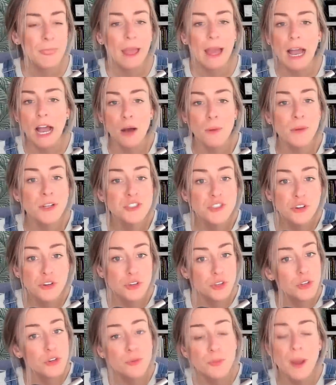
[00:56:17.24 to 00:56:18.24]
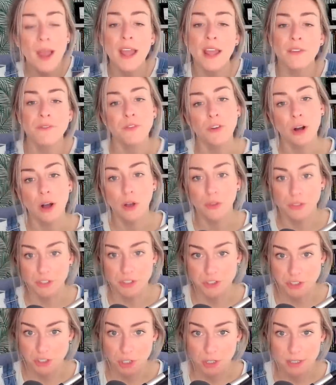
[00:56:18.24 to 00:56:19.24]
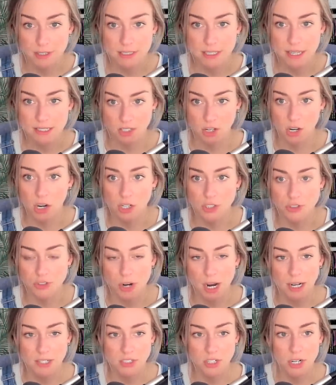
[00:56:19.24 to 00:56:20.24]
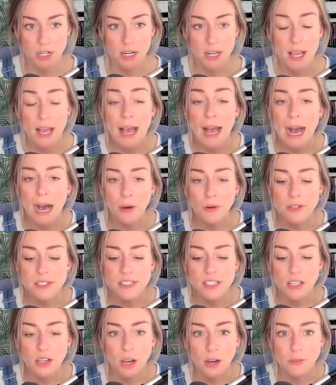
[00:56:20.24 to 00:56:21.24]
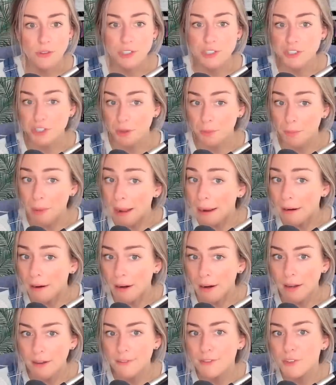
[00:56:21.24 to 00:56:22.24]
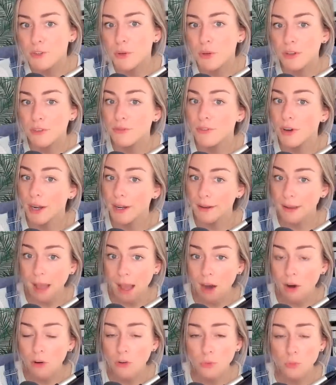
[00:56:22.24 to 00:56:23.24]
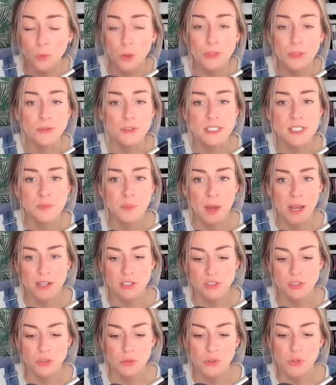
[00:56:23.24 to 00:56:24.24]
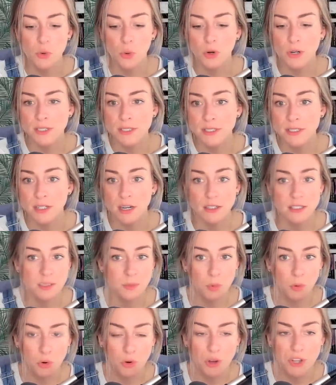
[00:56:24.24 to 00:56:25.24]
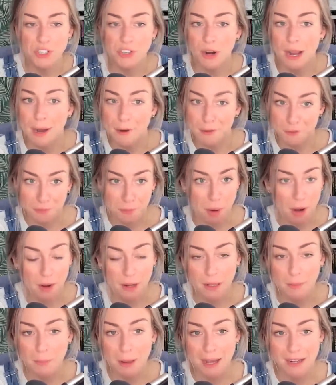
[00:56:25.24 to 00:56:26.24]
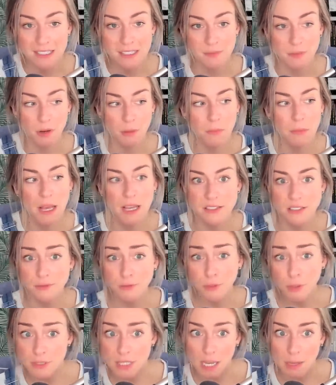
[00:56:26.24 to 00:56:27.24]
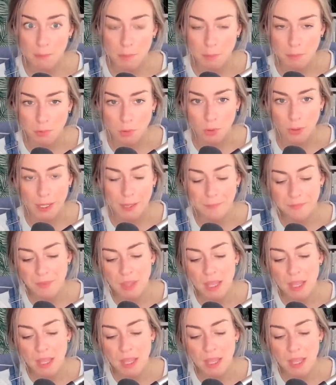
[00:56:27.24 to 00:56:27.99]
how much are you paying for health insurance as a contractor? How does the coverage compare if you can find out with respect to your deductible and your out of pocket maximum as a full time employee?